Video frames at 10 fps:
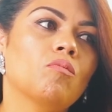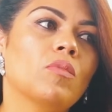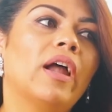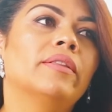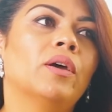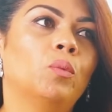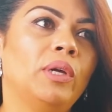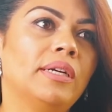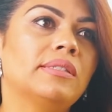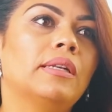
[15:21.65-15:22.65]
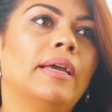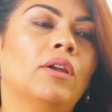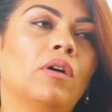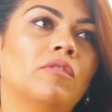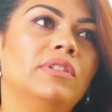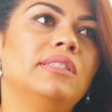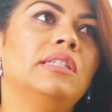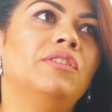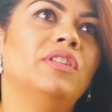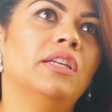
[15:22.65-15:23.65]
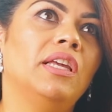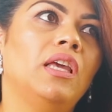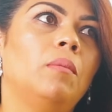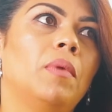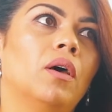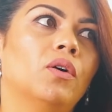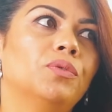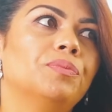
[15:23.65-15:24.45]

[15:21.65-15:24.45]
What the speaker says: And then weeks later, I received an email